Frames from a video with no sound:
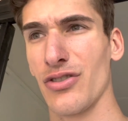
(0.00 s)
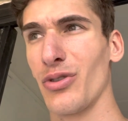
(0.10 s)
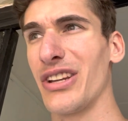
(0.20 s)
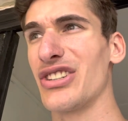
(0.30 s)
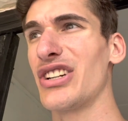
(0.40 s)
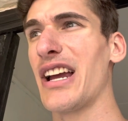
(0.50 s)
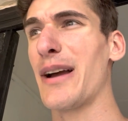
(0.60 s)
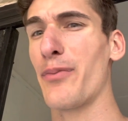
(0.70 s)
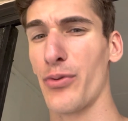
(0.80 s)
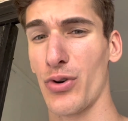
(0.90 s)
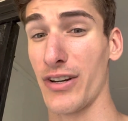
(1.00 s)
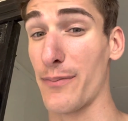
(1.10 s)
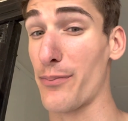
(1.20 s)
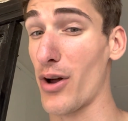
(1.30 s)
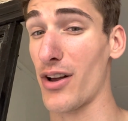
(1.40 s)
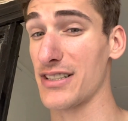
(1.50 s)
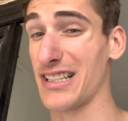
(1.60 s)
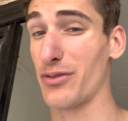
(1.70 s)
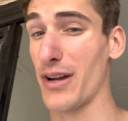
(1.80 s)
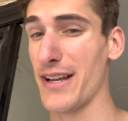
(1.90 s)
really shake up the world in a
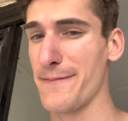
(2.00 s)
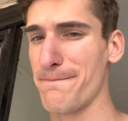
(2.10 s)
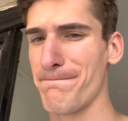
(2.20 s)
positive way.